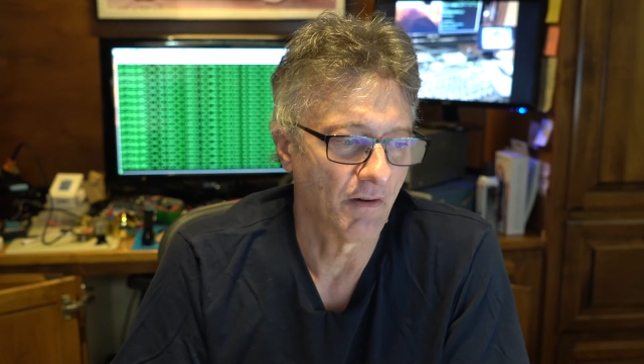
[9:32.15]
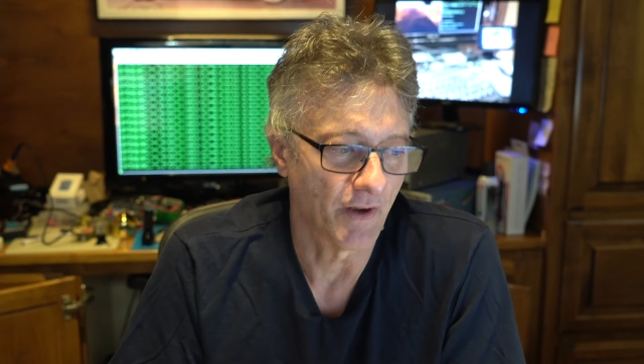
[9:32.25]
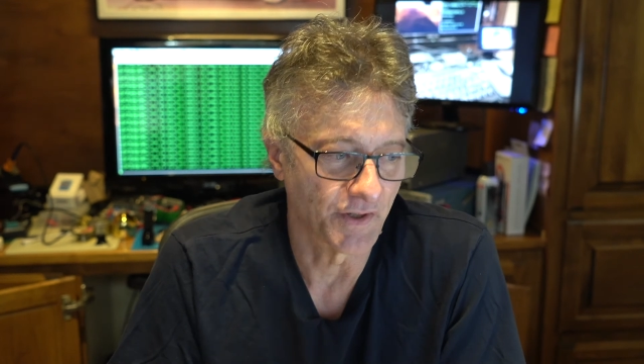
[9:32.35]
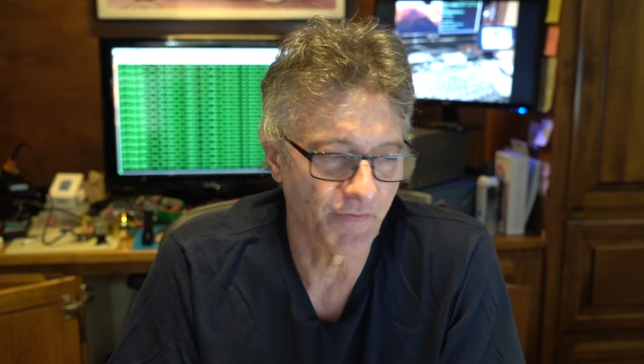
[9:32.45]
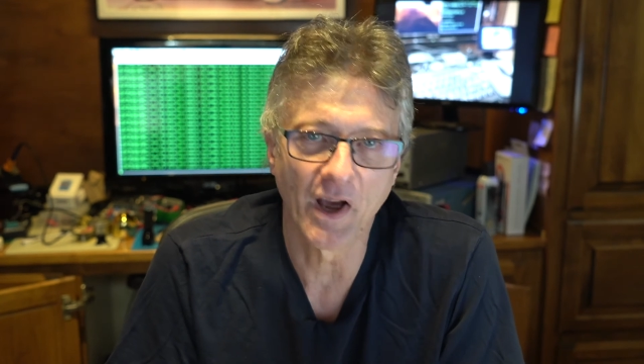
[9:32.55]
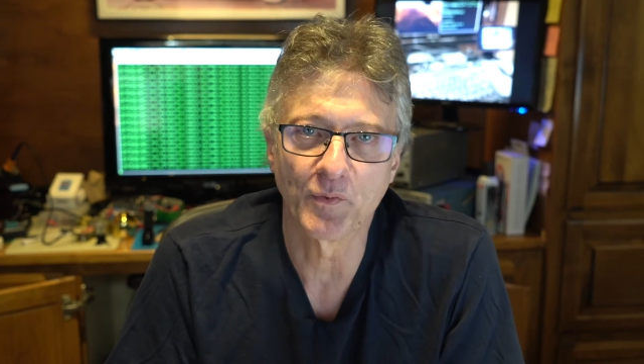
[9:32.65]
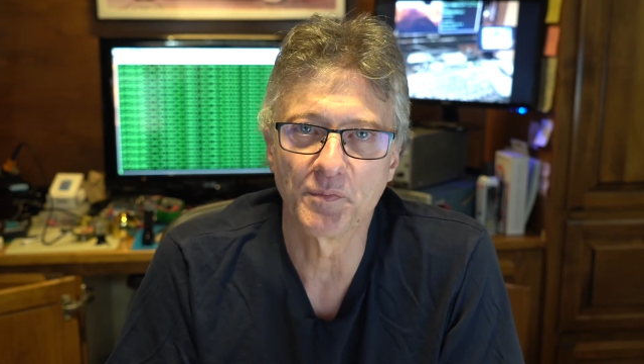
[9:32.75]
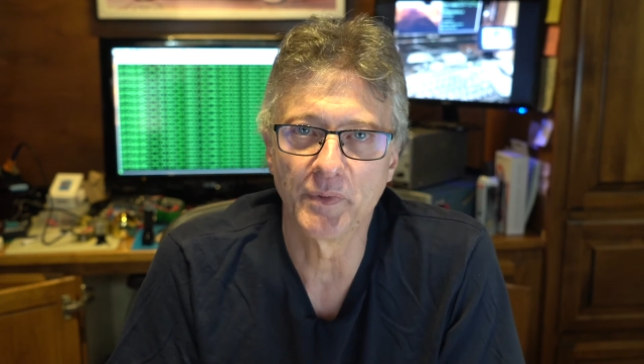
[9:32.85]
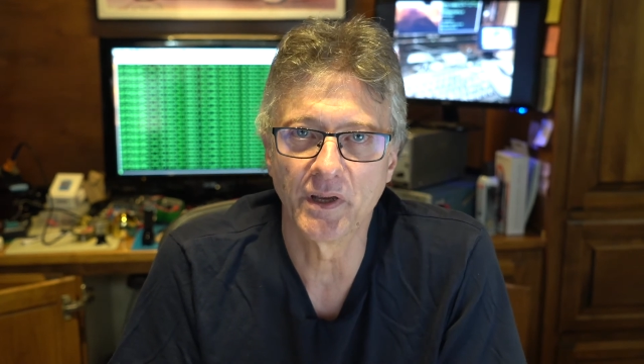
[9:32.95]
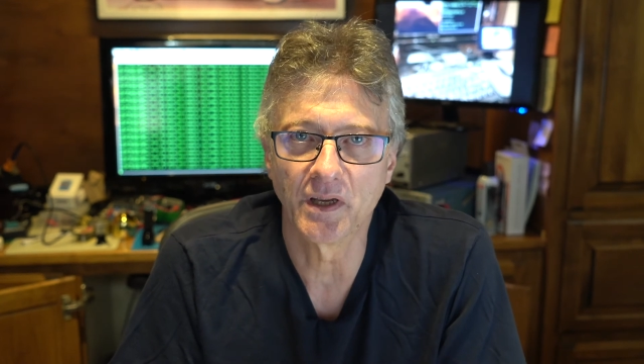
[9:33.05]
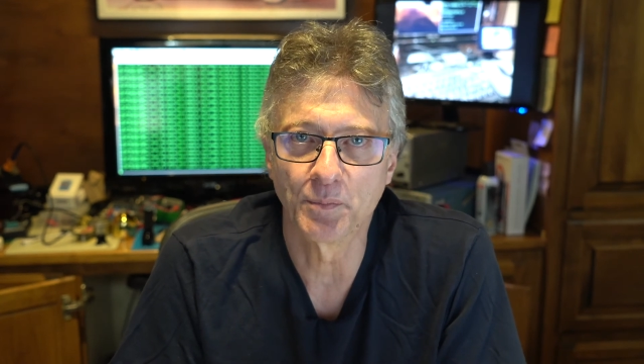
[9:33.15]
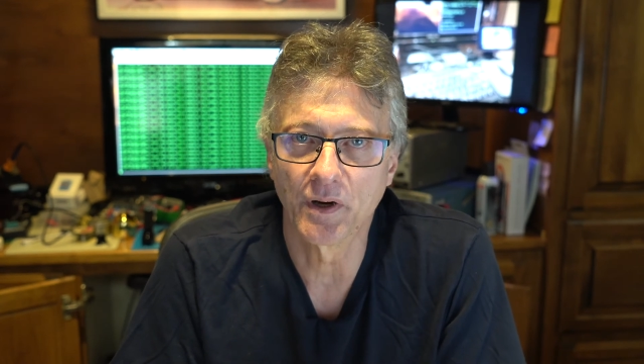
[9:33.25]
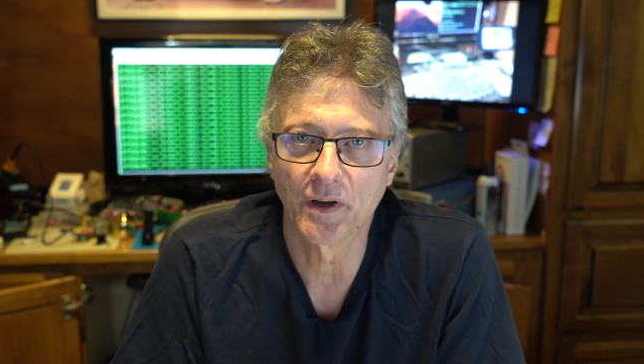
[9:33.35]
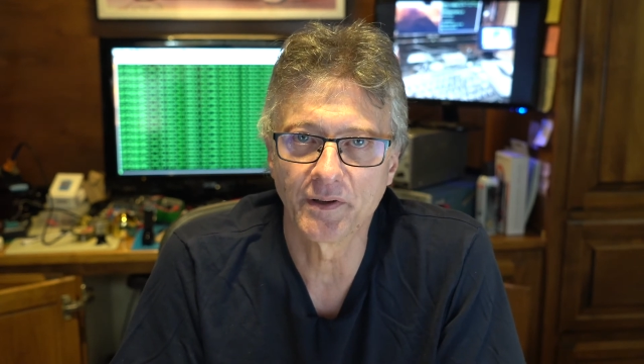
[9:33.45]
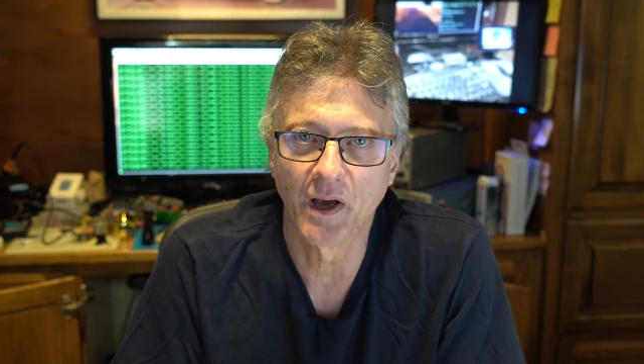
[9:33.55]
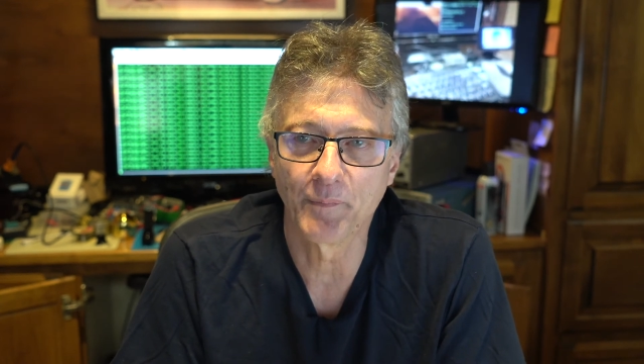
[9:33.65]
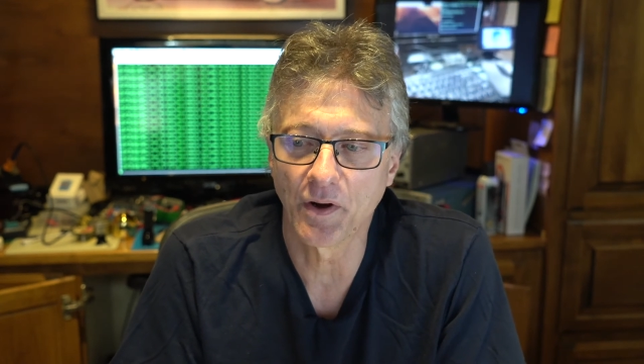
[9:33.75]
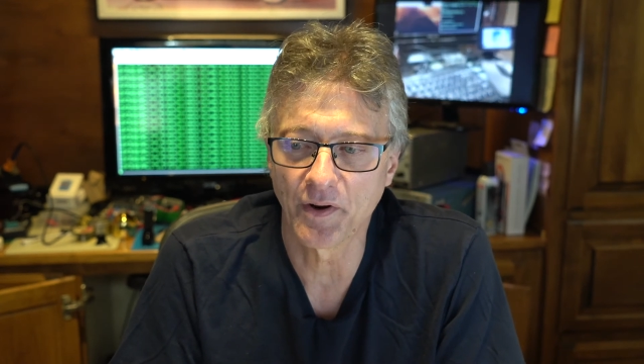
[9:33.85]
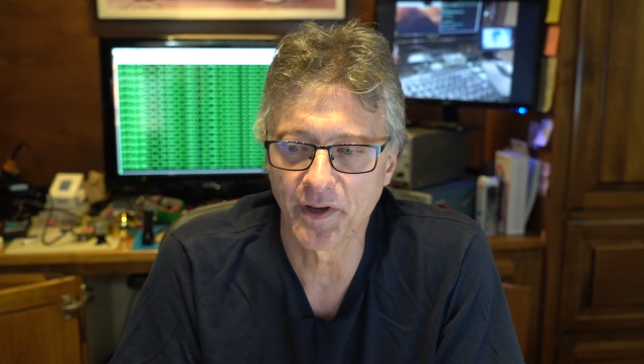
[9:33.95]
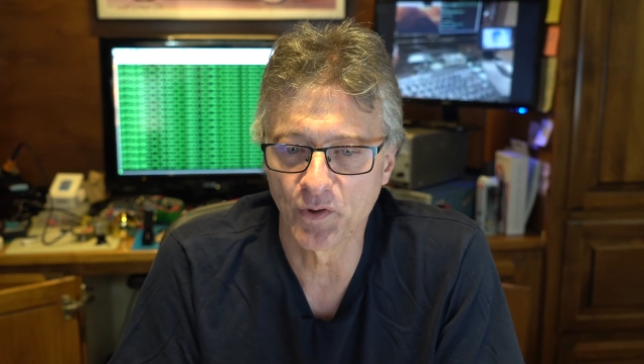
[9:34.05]
it's fine with me, but I'm
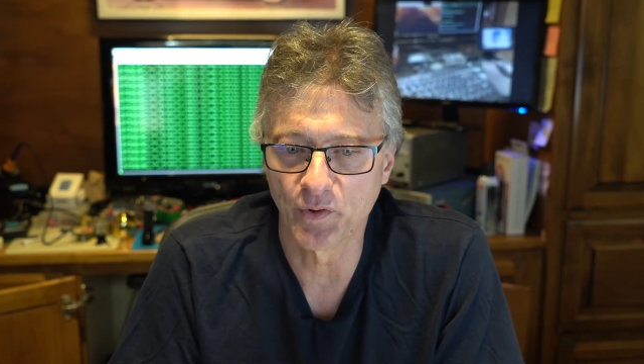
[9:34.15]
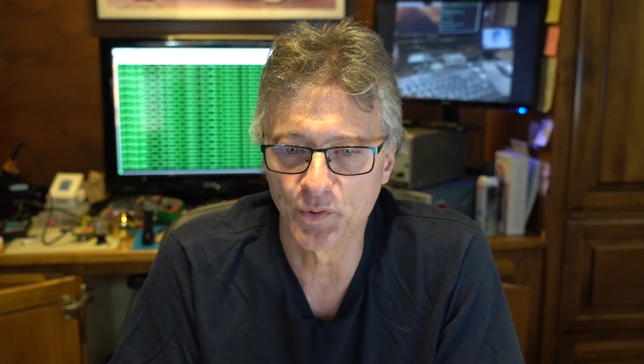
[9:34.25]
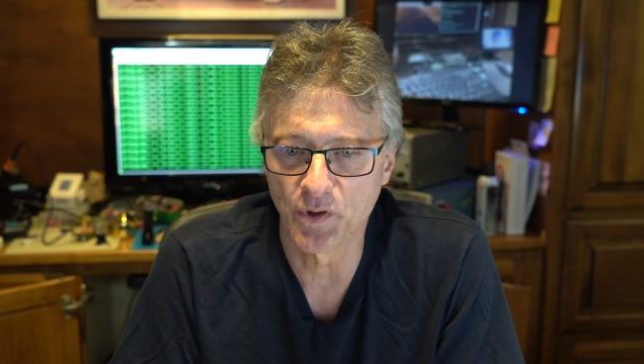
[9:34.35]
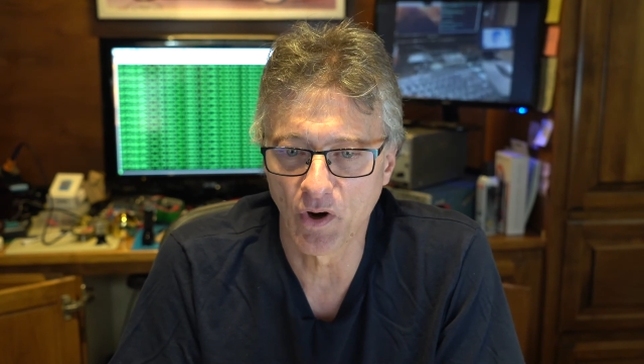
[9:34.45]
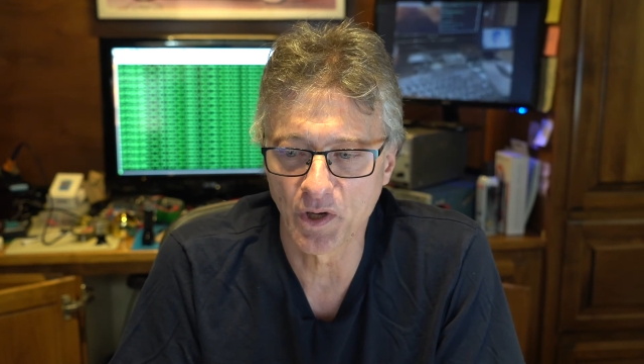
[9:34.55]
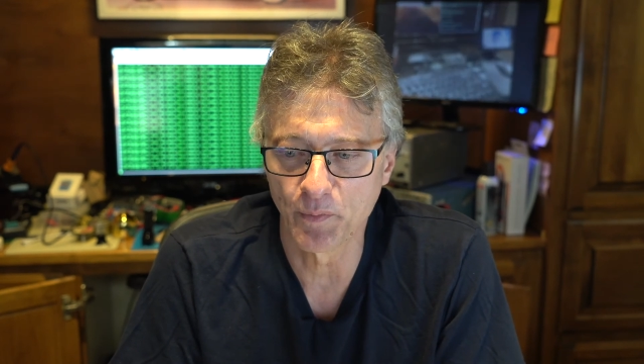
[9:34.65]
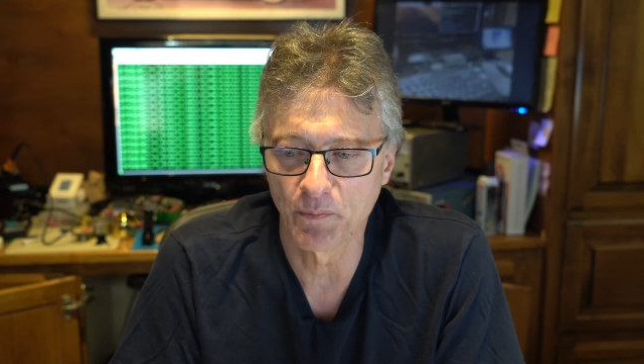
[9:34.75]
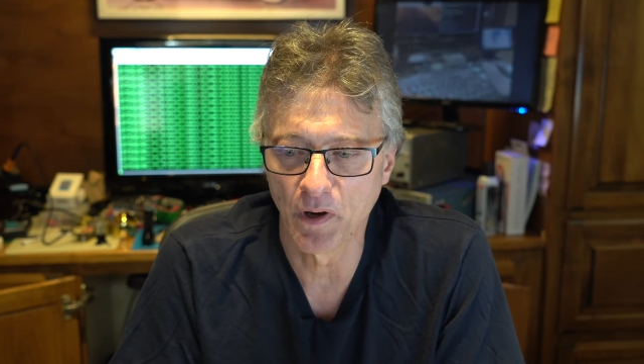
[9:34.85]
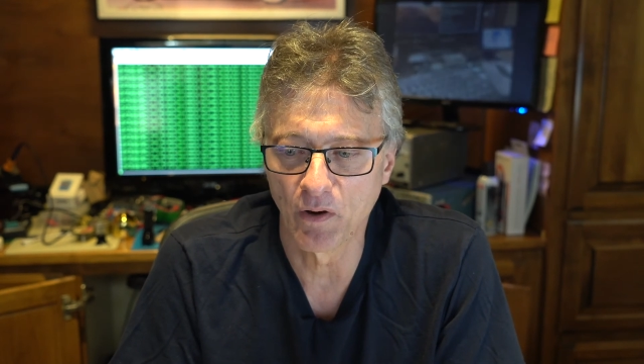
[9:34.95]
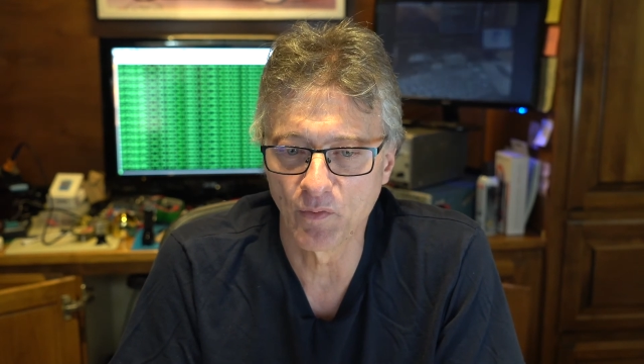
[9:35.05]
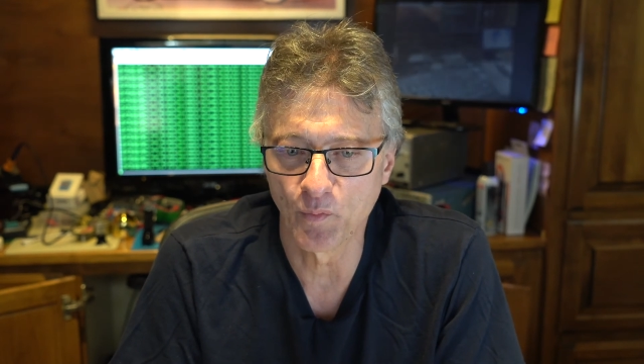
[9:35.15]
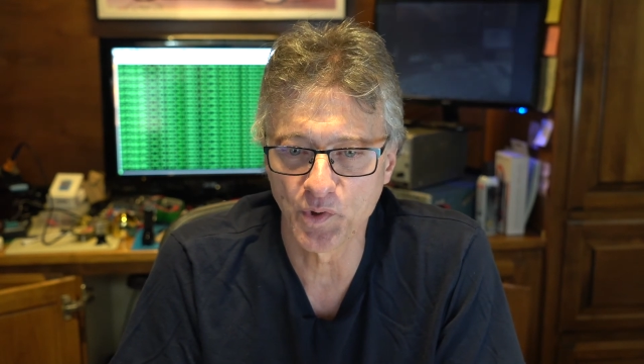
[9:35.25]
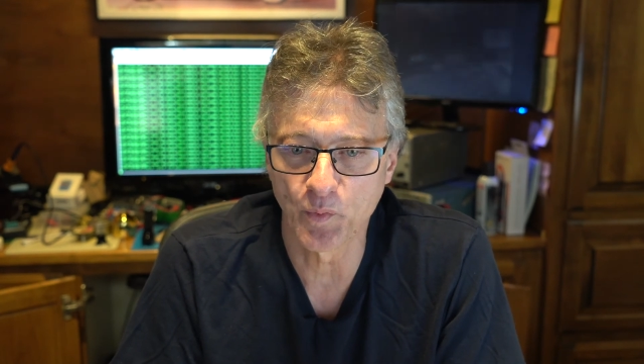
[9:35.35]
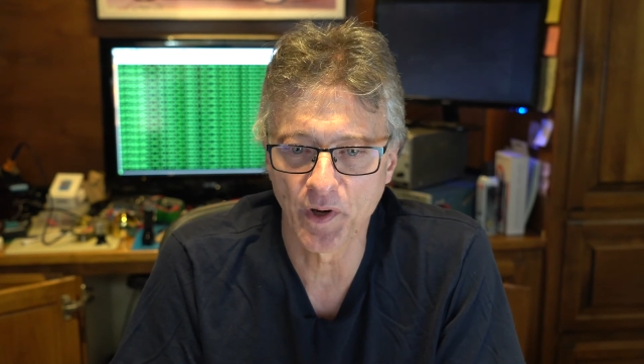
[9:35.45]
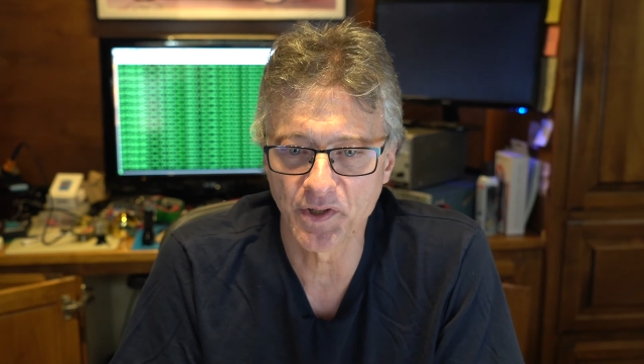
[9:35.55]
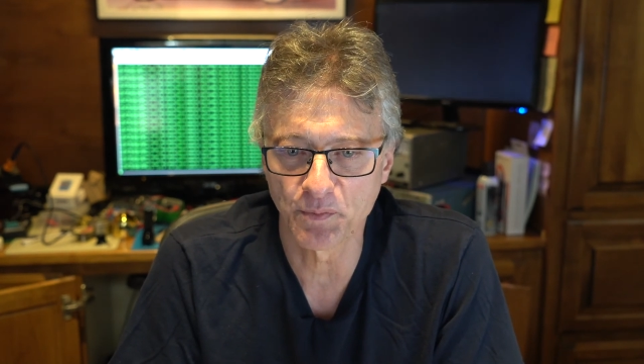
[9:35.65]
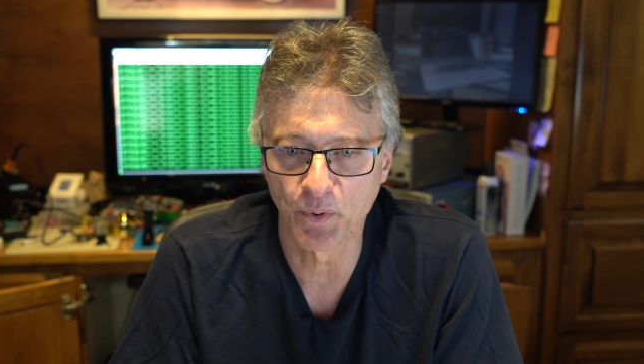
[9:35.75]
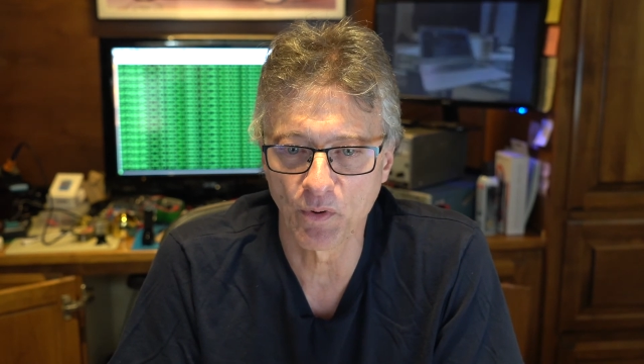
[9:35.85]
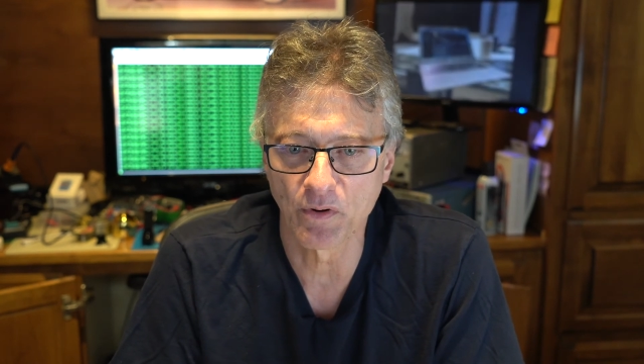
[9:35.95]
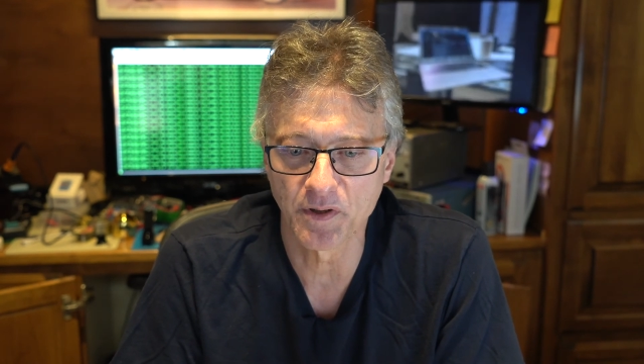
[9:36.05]
not going to get into a huge argument about which one I
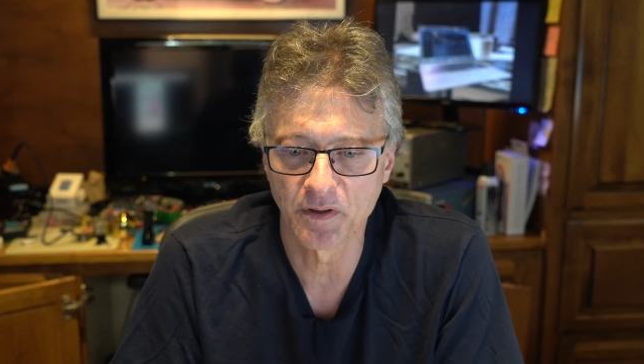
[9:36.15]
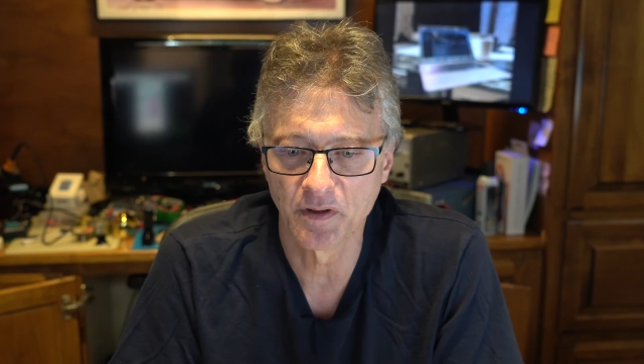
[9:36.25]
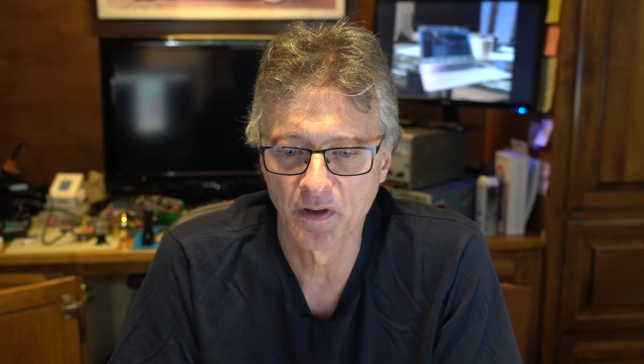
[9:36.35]
support